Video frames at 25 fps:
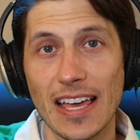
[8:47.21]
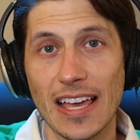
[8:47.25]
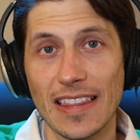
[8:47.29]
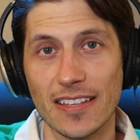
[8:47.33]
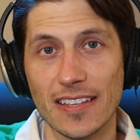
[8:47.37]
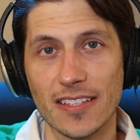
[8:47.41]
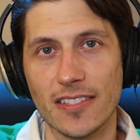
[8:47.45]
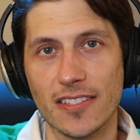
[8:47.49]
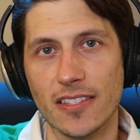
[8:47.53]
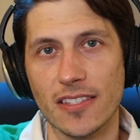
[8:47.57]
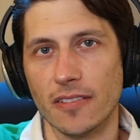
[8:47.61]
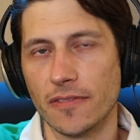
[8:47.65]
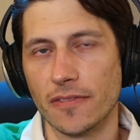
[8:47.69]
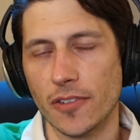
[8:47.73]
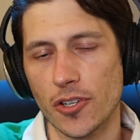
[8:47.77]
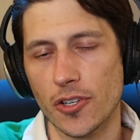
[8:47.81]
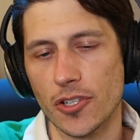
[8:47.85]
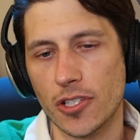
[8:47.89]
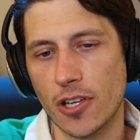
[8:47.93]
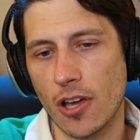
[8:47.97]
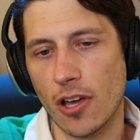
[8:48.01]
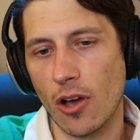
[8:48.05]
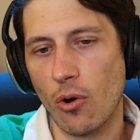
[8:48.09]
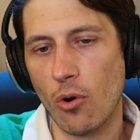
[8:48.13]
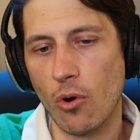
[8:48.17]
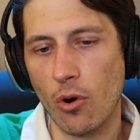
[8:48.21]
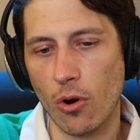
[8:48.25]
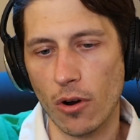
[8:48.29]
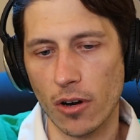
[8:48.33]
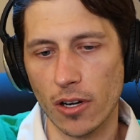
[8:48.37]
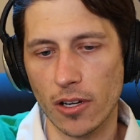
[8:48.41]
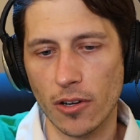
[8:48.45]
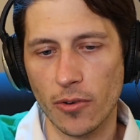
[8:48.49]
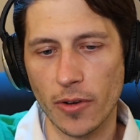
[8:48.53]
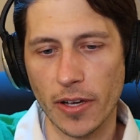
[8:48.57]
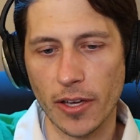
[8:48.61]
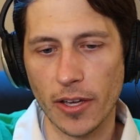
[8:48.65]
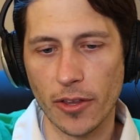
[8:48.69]
This is the first
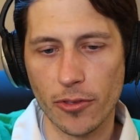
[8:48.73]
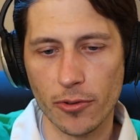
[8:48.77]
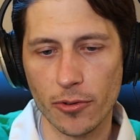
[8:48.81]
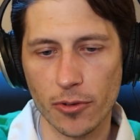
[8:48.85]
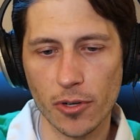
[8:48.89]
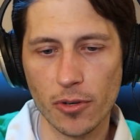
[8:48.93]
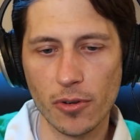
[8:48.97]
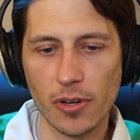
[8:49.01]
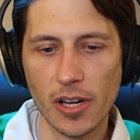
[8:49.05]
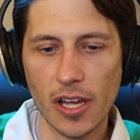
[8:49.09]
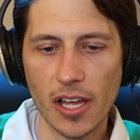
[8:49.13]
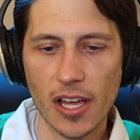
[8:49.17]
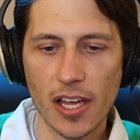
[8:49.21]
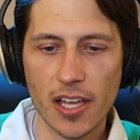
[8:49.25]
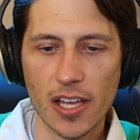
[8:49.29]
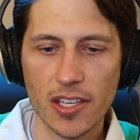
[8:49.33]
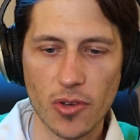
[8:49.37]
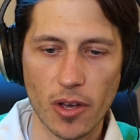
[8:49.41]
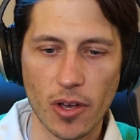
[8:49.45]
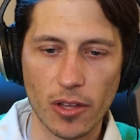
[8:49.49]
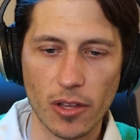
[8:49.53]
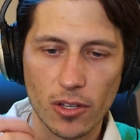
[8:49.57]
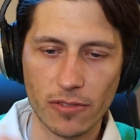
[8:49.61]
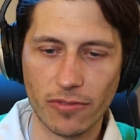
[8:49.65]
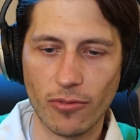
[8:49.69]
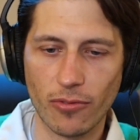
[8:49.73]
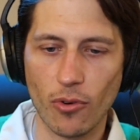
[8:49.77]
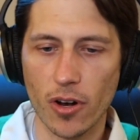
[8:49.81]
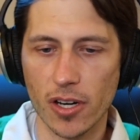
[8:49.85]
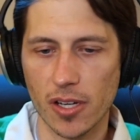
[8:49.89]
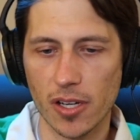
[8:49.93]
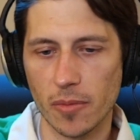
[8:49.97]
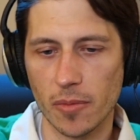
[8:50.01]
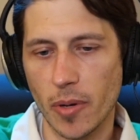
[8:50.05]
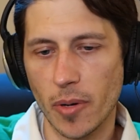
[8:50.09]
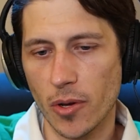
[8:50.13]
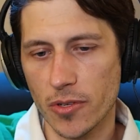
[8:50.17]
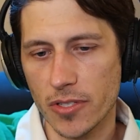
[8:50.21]
cohort going through. So I look forward
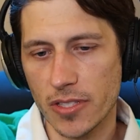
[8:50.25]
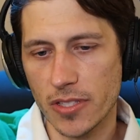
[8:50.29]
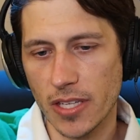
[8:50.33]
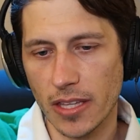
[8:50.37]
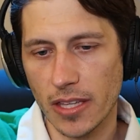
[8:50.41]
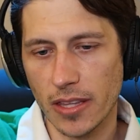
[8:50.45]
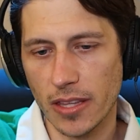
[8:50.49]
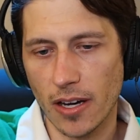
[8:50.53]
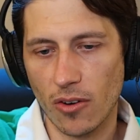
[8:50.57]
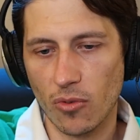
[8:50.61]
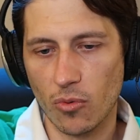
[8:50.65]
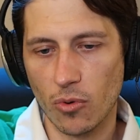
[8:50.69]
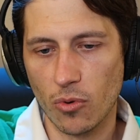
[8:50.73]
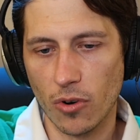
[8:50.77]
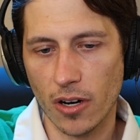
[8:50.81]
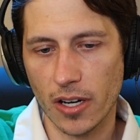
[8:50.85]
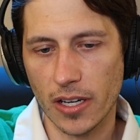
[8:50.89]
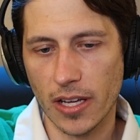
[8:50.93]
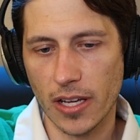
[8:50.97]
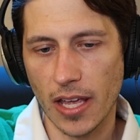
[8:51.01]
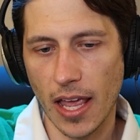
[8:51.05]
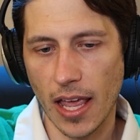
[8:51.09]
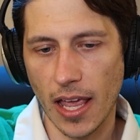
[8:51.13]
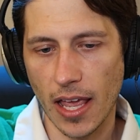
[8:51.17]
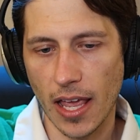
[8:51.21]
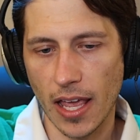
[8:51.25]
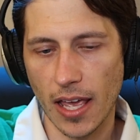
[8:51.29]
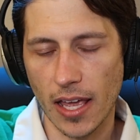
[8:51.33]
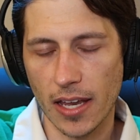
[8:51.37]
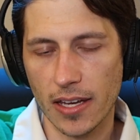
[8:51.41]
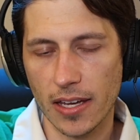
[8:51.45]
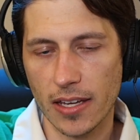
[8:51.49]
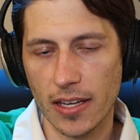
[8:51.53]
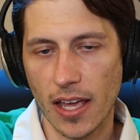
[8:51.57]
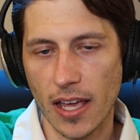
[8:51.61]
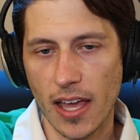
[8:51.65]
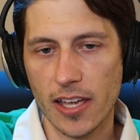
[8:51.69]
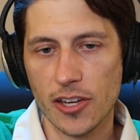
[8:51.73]
to posting their work
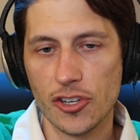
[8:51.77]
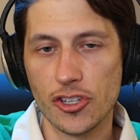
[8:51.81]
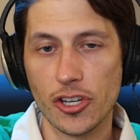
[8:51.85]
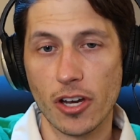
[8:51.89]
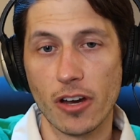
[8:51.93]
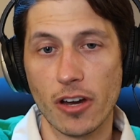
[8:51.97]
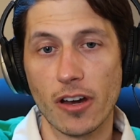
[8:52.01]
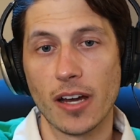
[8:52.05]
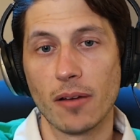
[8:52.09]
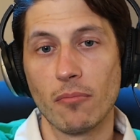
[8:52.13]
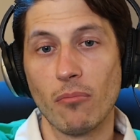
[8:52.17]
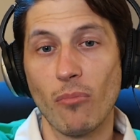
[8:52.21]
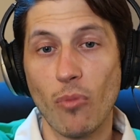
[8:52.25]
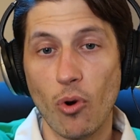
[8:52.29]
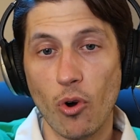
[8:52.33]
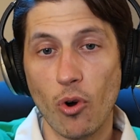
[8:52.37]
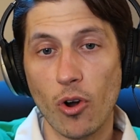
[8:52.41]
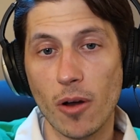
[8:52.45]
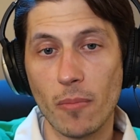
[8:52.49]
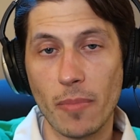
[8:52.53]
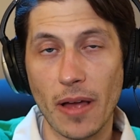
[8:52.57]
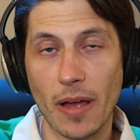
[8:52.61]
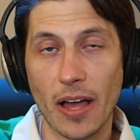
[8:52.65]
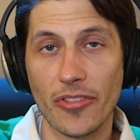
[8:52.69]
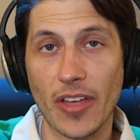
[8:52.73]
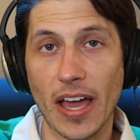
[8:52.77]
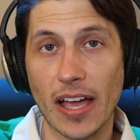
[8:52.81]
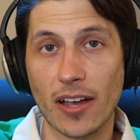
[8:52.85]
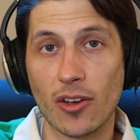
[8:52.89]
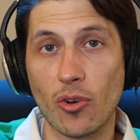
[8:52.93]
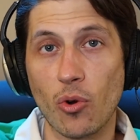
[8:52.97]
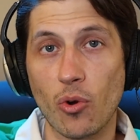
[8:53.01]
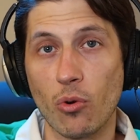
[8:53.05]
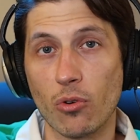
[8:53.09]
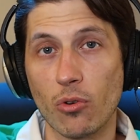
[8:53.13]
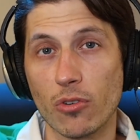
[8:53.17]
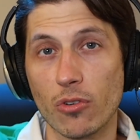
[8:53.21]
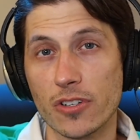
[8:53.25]
and sharing more about that
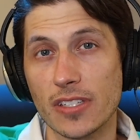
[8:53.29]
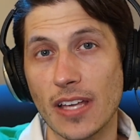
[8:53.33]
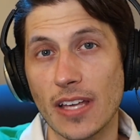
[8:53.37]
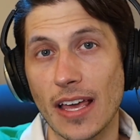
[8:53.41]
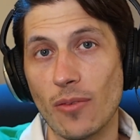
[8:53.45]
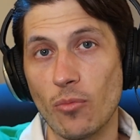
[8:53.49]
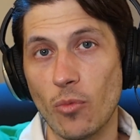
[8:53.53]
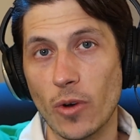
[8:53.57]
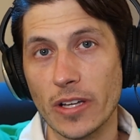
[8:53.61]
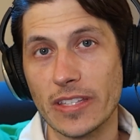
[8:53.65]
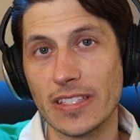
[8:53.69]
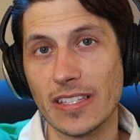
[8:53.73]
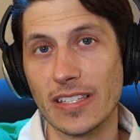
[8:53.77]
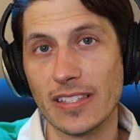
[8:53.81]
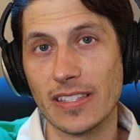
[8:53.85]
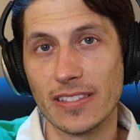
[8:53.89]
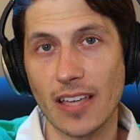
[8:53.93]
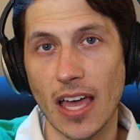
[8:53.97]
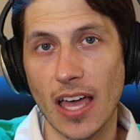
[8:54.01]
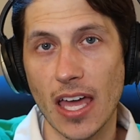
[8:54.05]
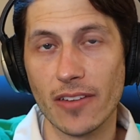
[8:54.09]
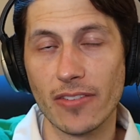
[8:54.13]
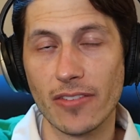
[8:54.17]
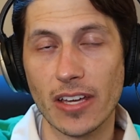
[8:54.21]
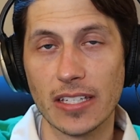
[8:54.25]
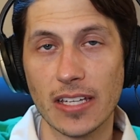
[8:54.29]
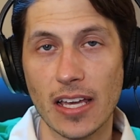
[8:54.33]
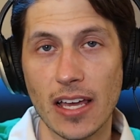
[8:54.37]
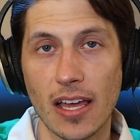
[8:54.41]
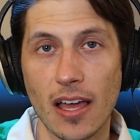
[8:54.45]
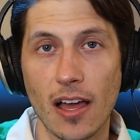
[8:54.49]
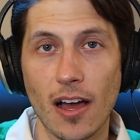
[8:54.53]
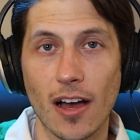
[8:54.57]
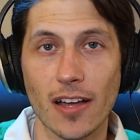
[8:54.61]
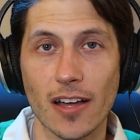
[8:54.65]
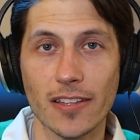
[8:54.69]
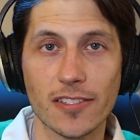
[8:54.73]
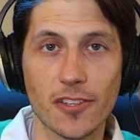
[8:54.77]
course and what's inside of it
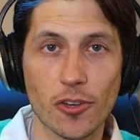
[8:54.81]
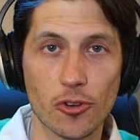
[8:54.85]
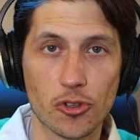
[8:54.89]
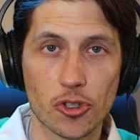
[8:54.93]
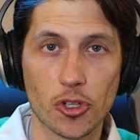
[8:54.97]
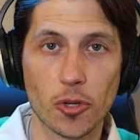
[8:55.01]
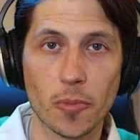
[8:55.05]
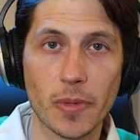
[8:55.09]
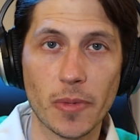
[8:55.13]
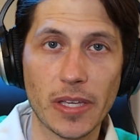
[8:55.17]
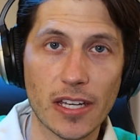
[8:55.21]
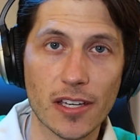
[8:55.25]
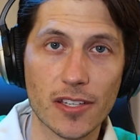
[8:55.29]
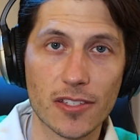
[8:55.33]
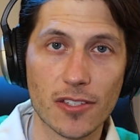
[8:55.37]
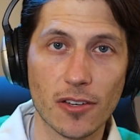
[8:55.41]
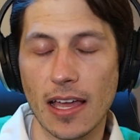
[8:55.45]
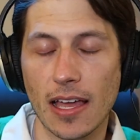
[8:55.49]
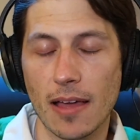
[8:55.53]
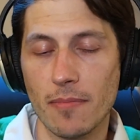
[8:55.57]
on social media.